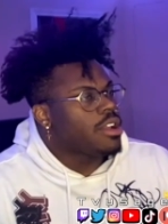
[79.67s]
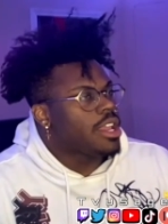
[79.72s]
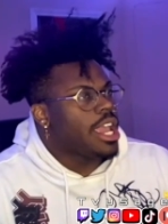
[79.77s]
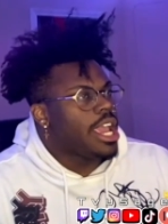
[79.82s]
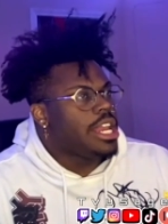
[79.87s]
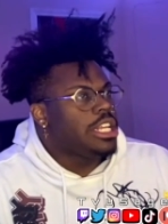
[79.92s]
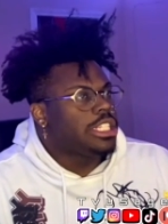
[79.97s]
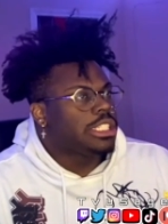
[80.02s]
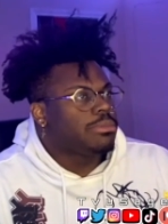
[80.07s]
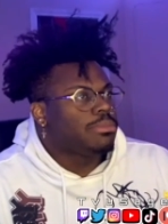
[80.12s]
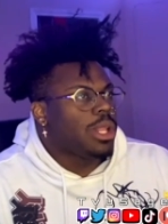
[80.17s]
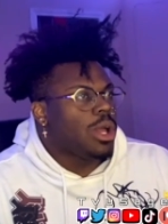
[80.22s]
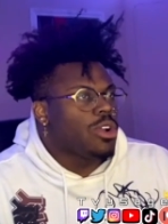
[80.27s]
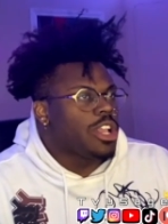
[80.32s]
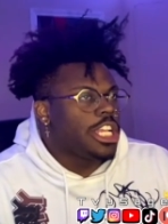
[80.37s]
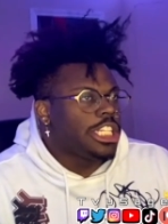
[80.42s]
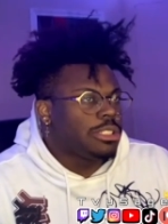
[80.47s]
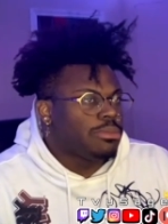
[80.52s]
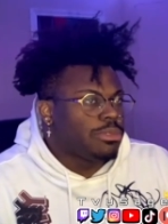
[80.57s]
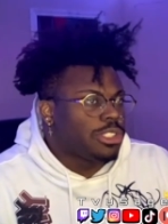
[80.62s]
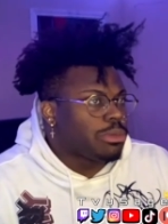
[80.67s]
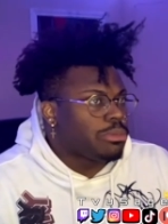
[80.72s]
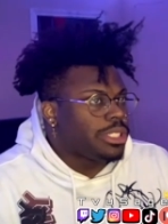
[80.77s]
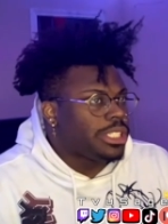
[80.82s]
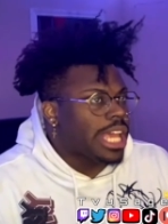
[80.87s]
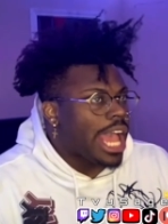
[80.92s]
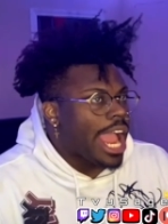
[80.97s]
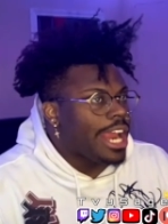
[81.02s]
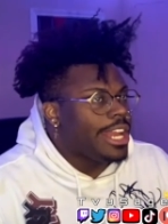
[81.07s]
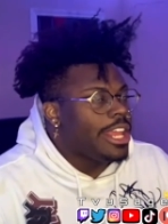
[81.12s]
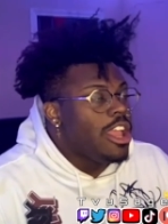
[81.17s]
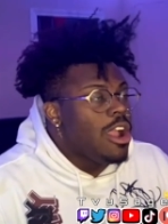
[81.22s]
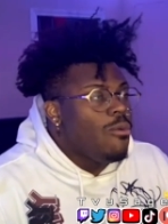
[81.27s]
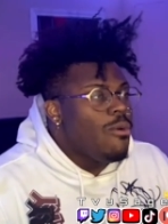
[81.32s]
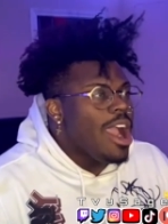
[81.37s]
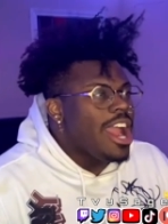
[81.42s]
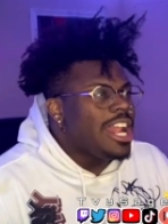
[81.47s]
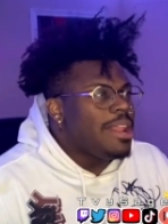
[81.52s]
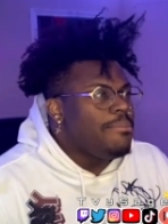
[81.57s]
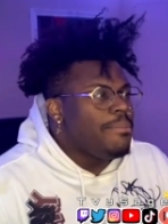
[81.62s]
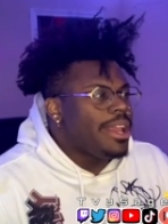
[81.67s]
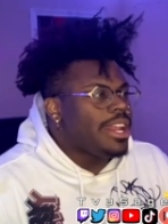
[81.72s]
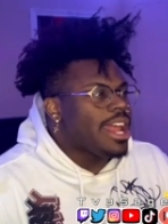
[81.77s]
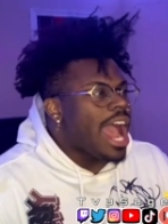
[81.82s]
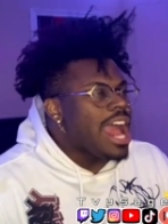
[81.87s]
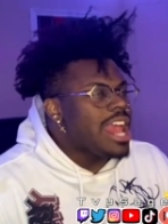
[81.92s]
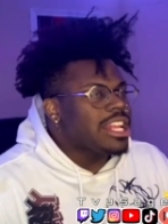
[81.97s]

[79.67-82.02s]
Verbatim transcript: Okay, these Lokis some tiny. Wait a minute,